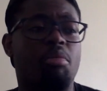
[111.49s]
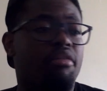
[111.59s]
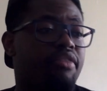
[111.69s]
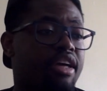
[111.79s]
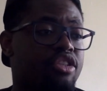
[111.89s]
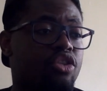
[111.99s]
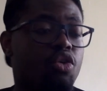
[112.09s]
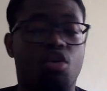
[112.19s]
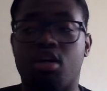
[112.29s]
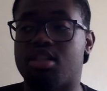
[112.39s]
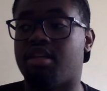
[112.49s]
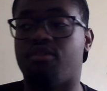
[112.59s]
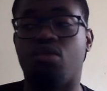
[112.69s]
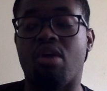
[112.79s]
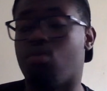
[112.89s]
a professor, or if
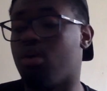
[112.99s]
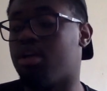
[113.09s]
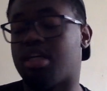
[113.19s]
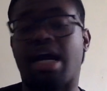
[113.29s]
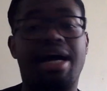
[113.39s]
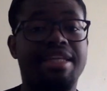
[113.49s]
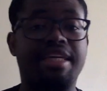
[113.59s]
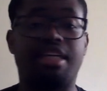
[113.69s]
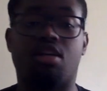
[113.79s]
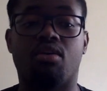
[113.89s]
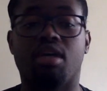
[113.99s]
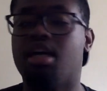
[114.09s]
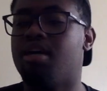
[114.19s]
you at work, a colleague, you know,